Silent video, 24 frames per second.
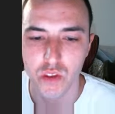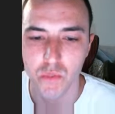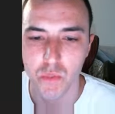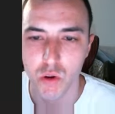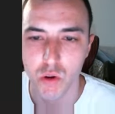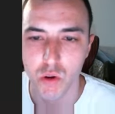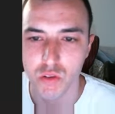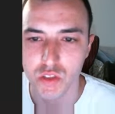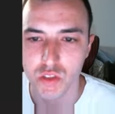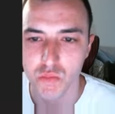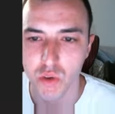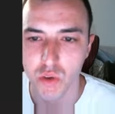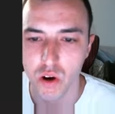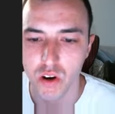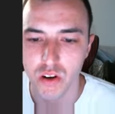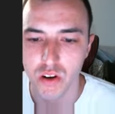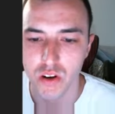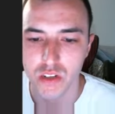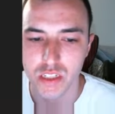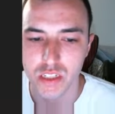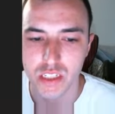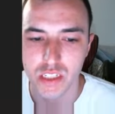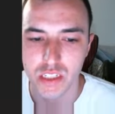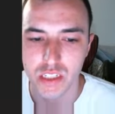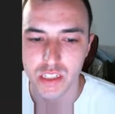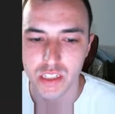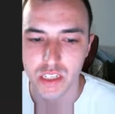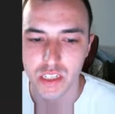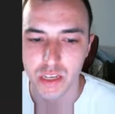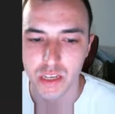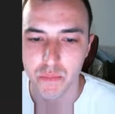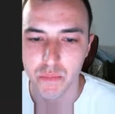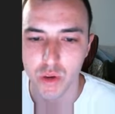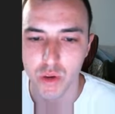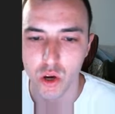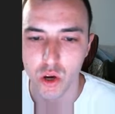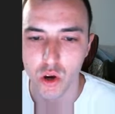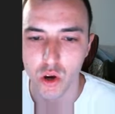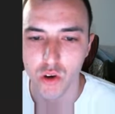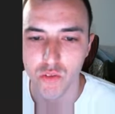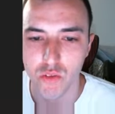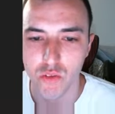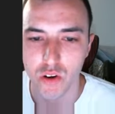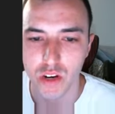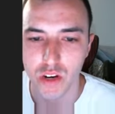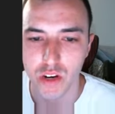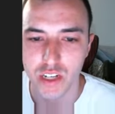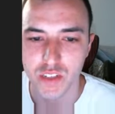the most part, skip
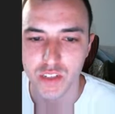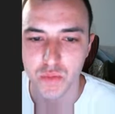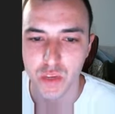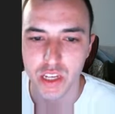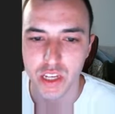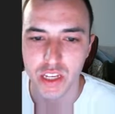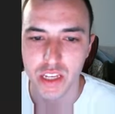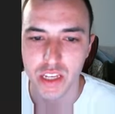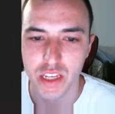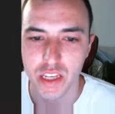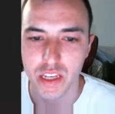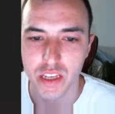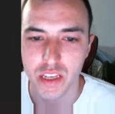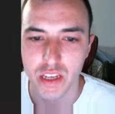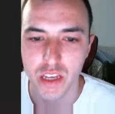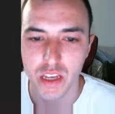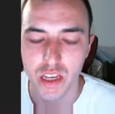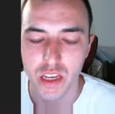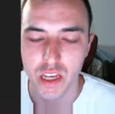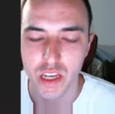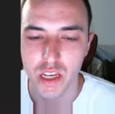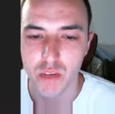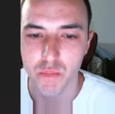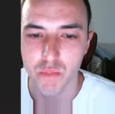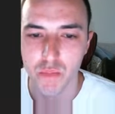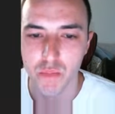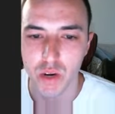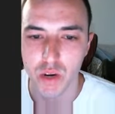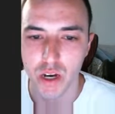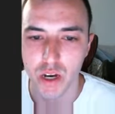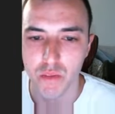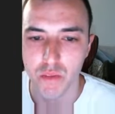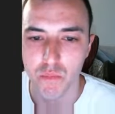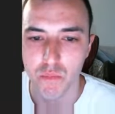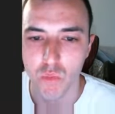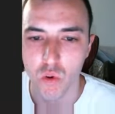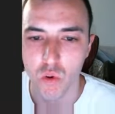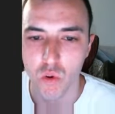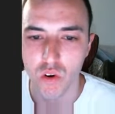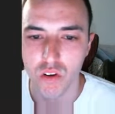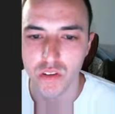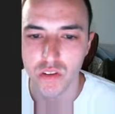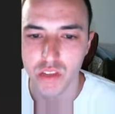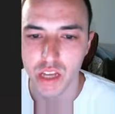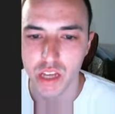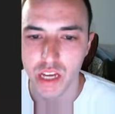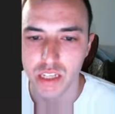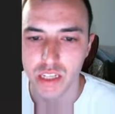over explaining it, but more
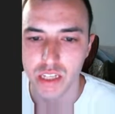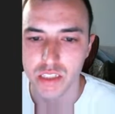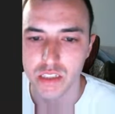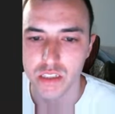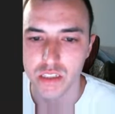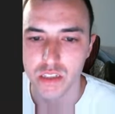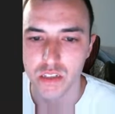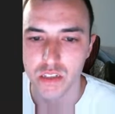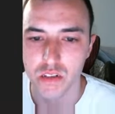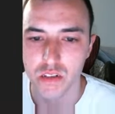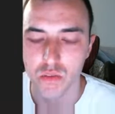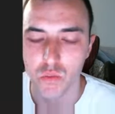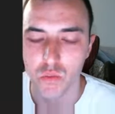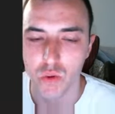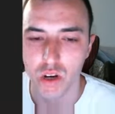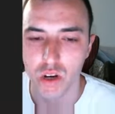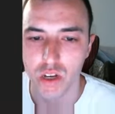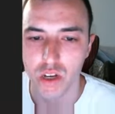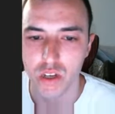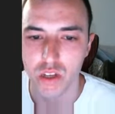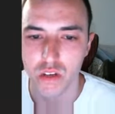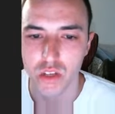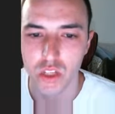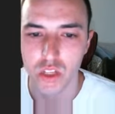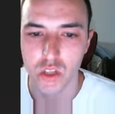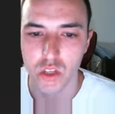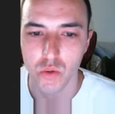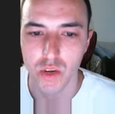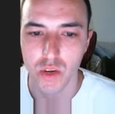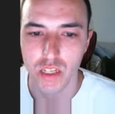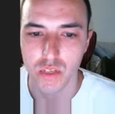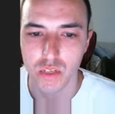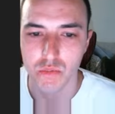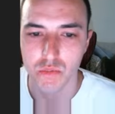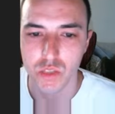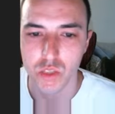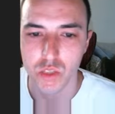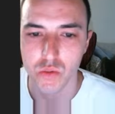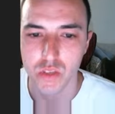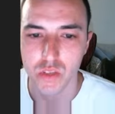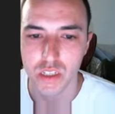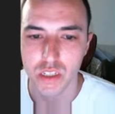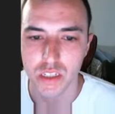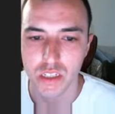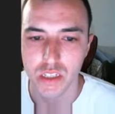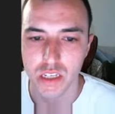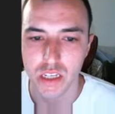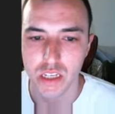or less what you end up
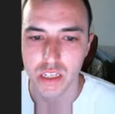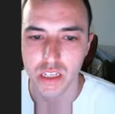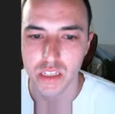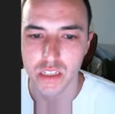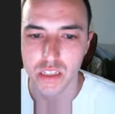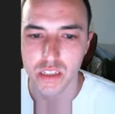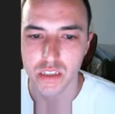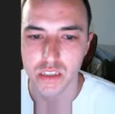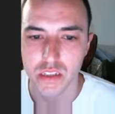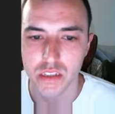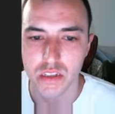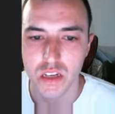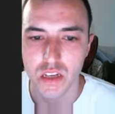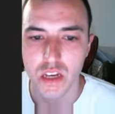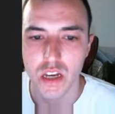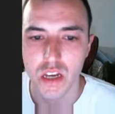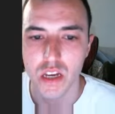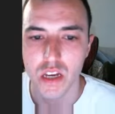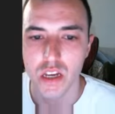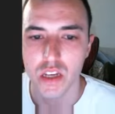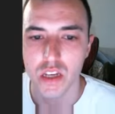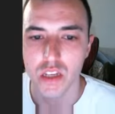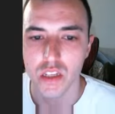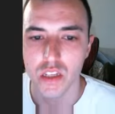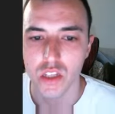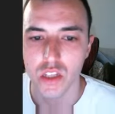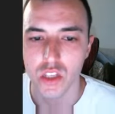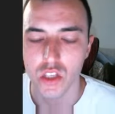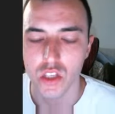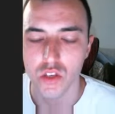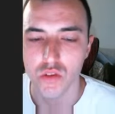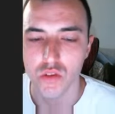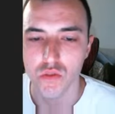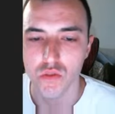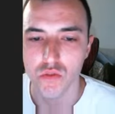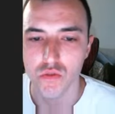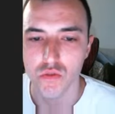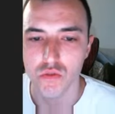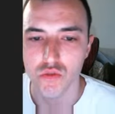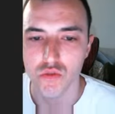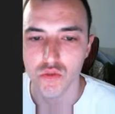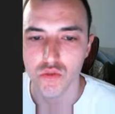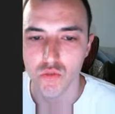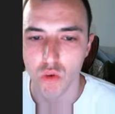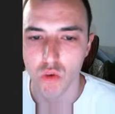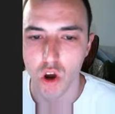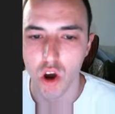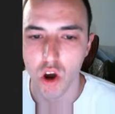doing is you
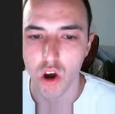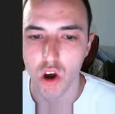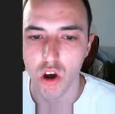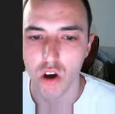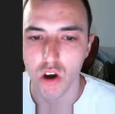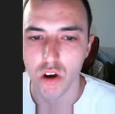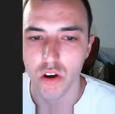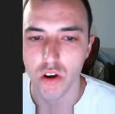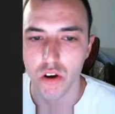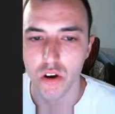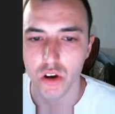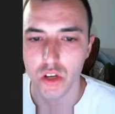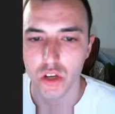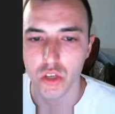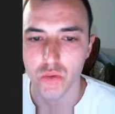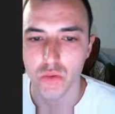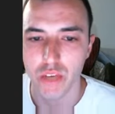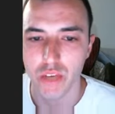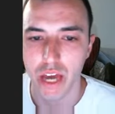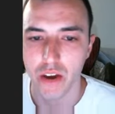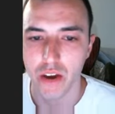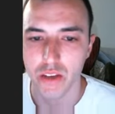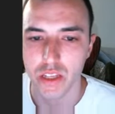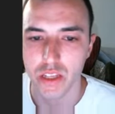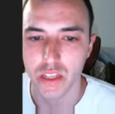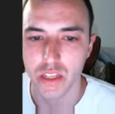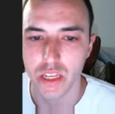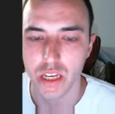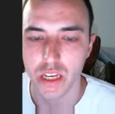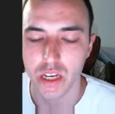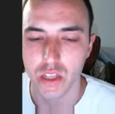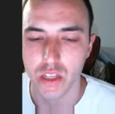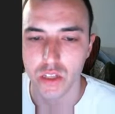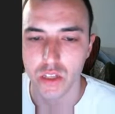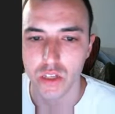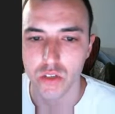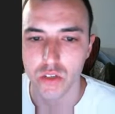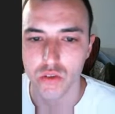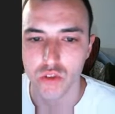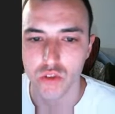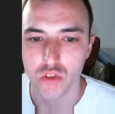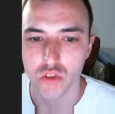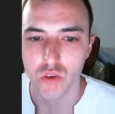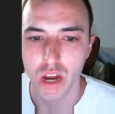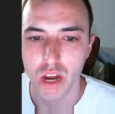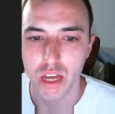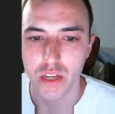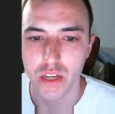draw, or you calculate a little
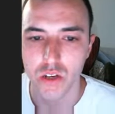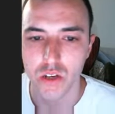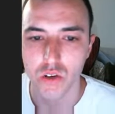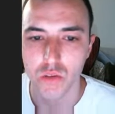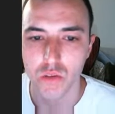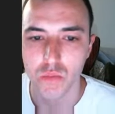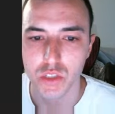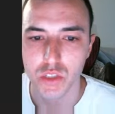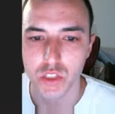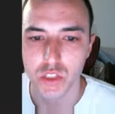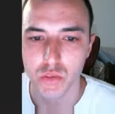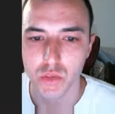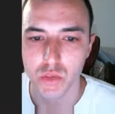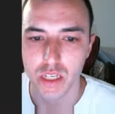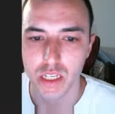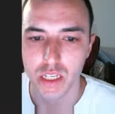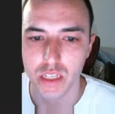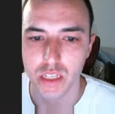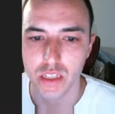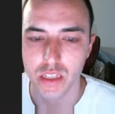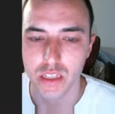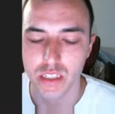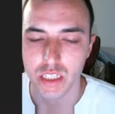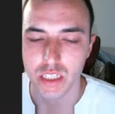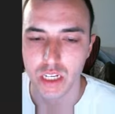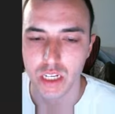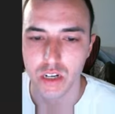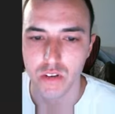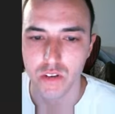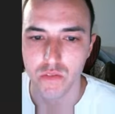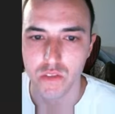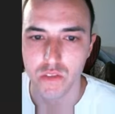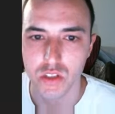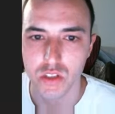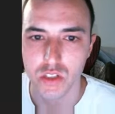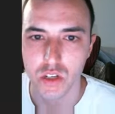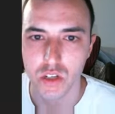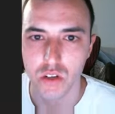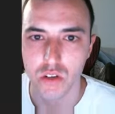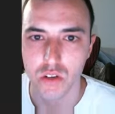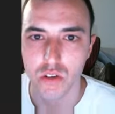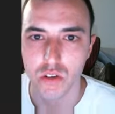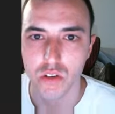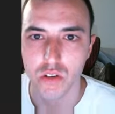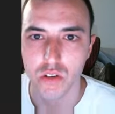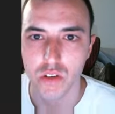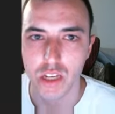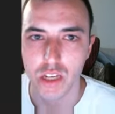triangle between the center of the
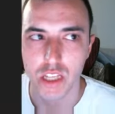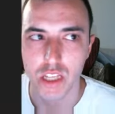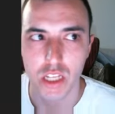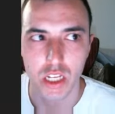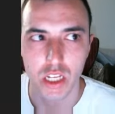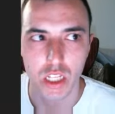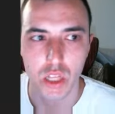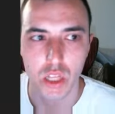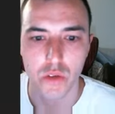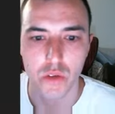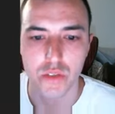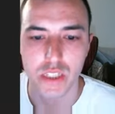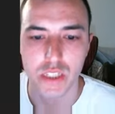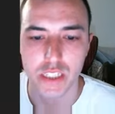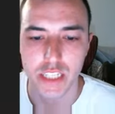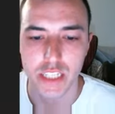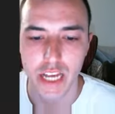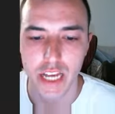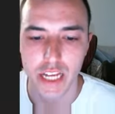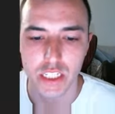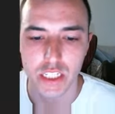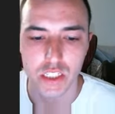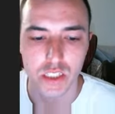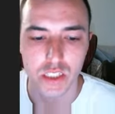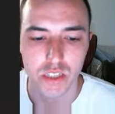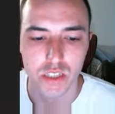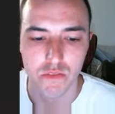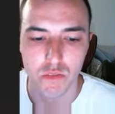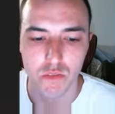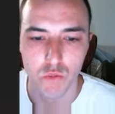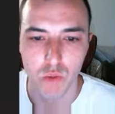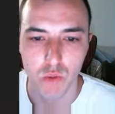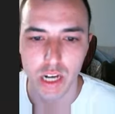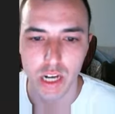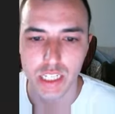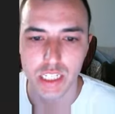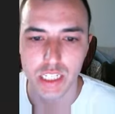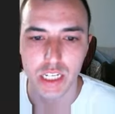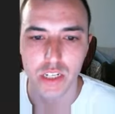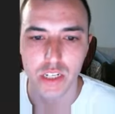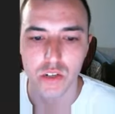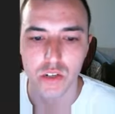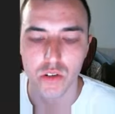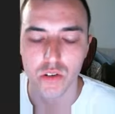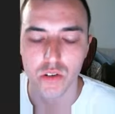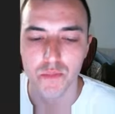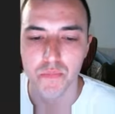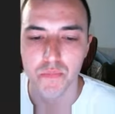circle and the closest edges of the
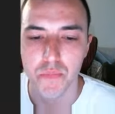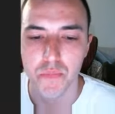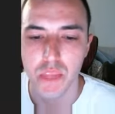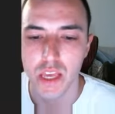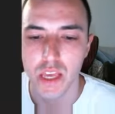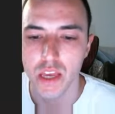rectangle.